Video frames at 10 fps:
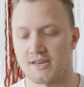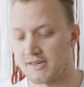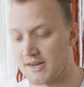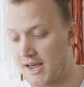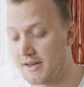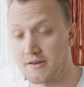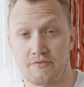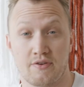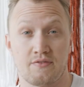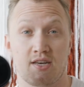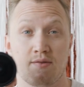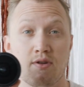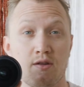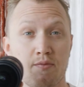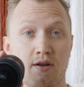It's an 8 to 15
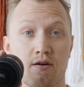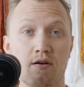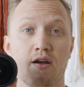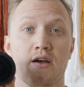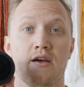millimeter